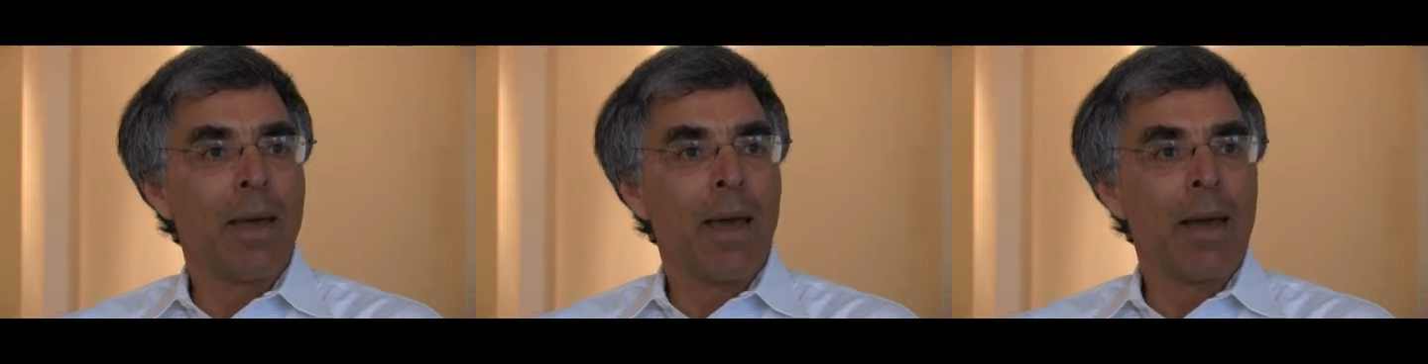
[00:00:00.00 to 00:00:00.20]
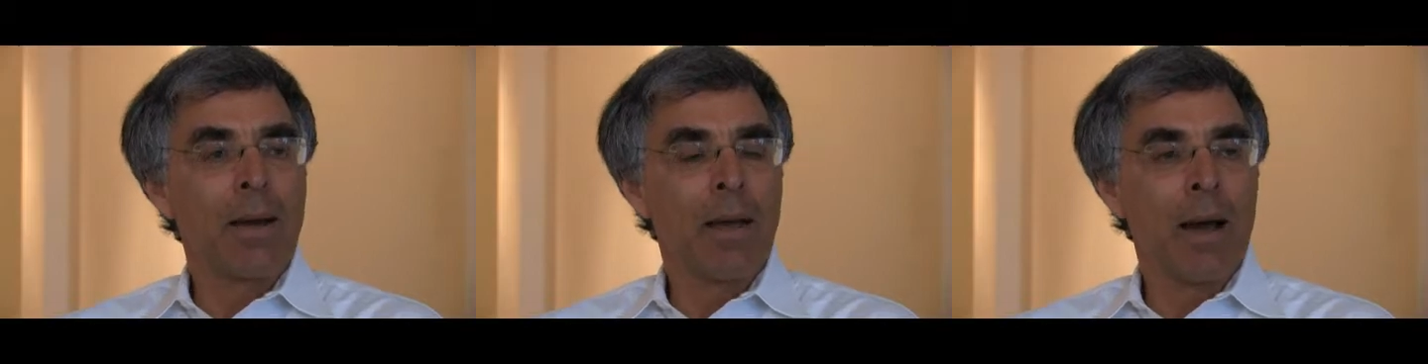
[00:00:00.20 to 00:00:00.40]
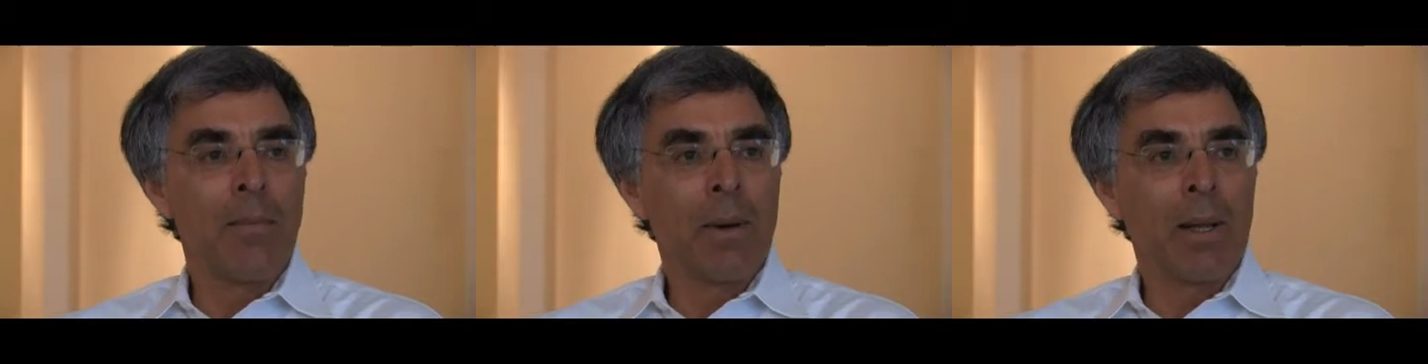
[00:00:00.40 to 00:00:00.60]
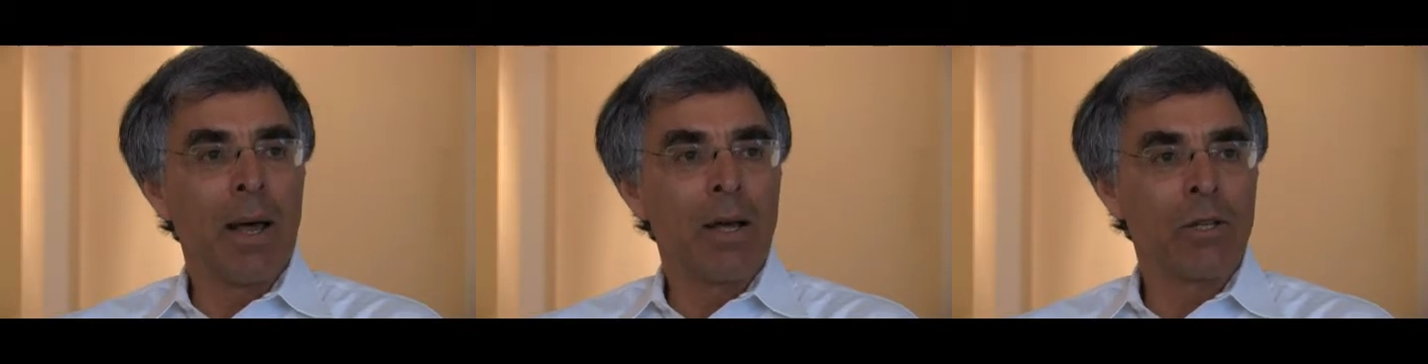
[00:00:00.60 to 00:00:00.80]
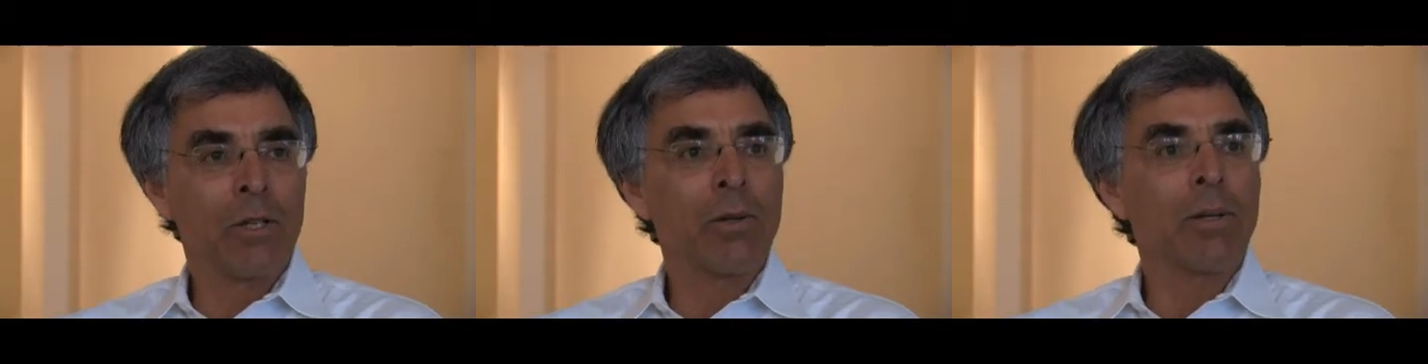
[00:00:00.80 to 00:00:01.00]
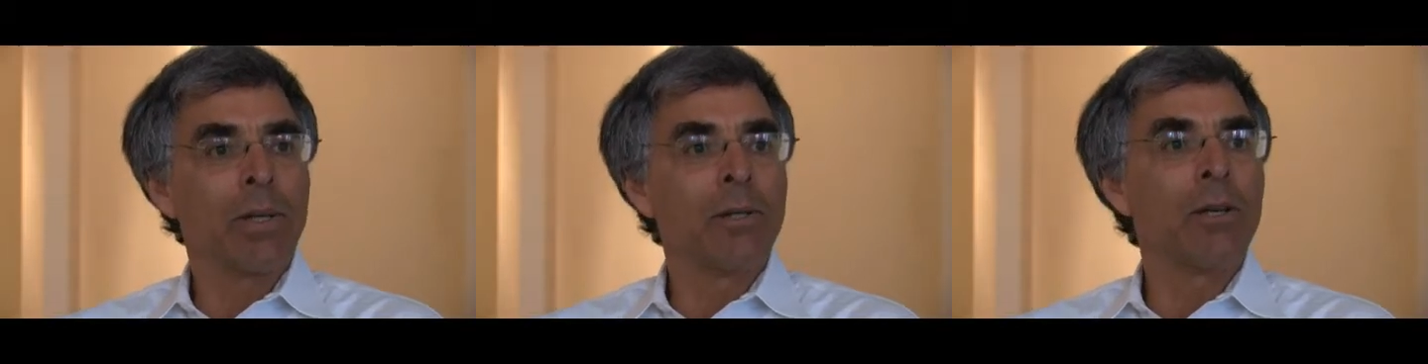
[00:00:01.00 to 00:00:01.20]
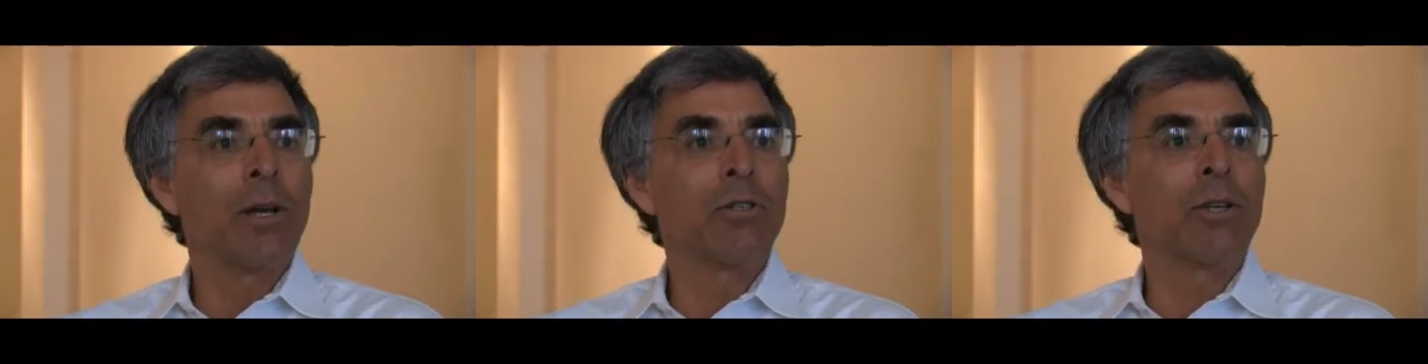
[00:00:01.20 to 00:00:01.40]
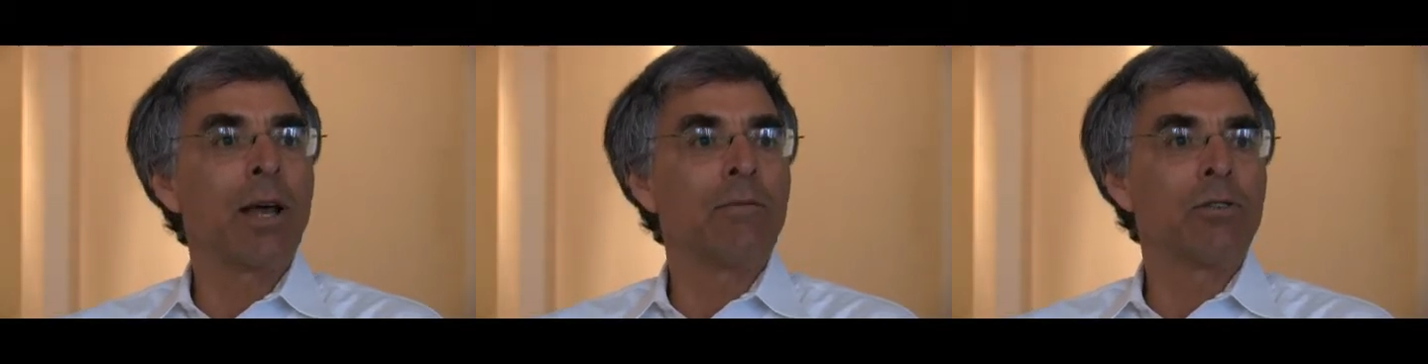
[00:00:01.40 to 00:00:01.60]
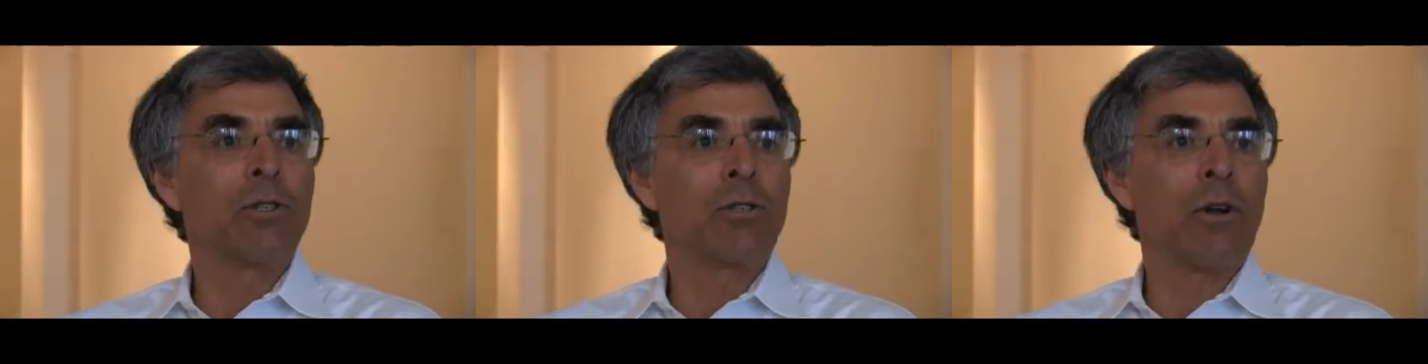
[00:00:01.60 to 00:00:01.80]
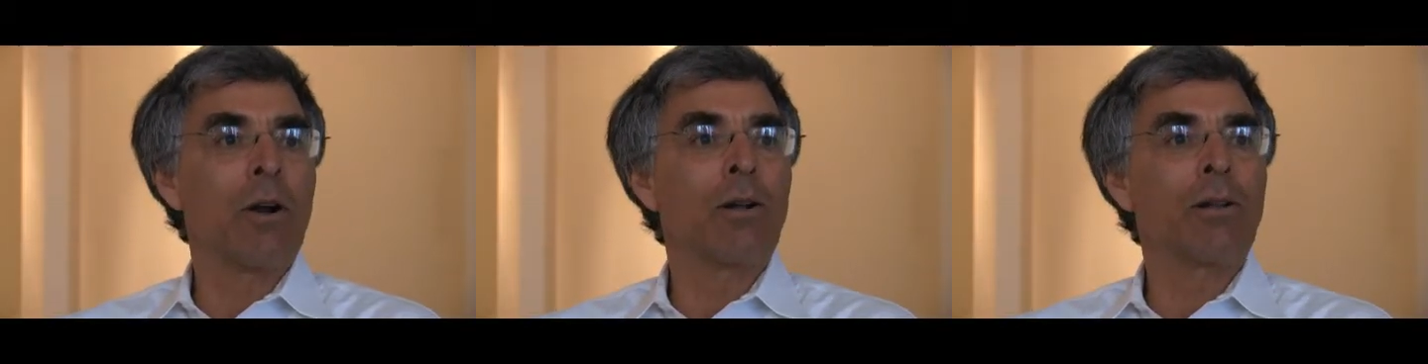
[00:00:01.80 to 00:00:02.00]
And Kabbalah certainly does have
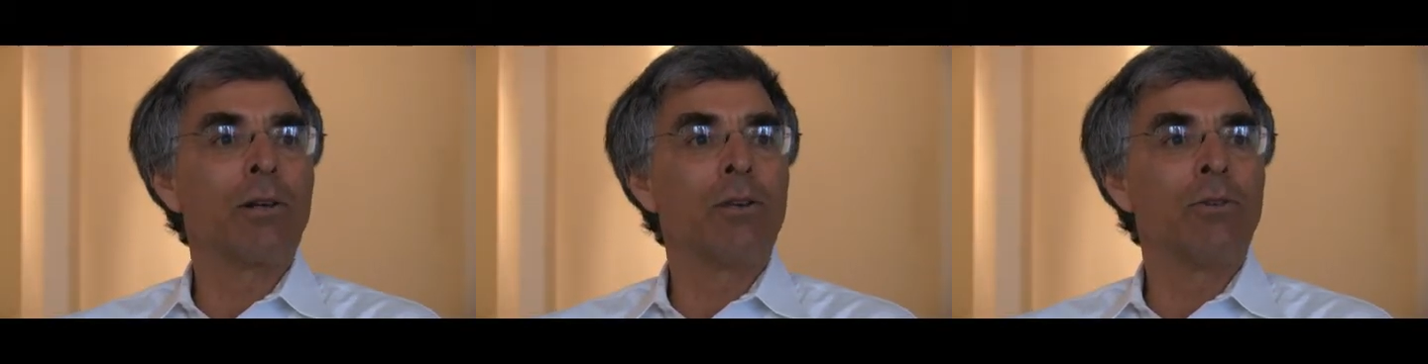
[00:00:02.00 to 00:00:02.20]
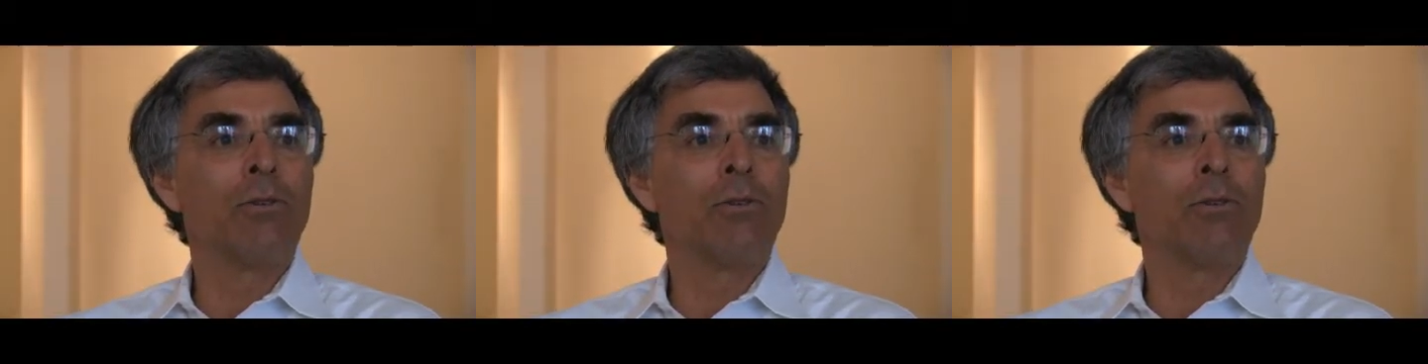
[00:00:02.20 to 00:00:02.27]
startling